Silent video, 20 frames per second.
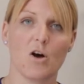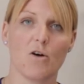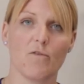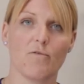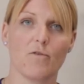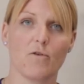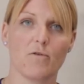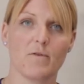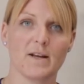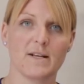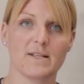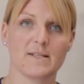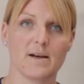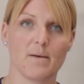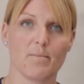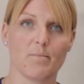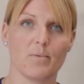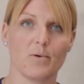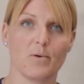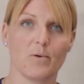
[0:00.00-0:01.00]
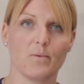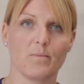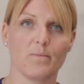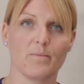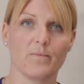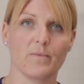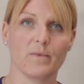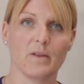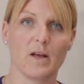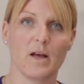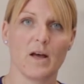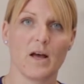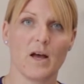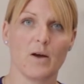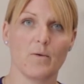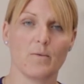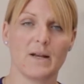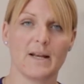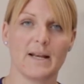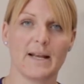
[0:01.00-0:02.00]
For example,
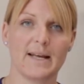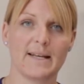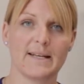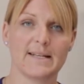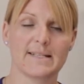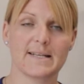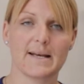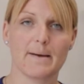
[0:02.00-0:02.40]
only ladies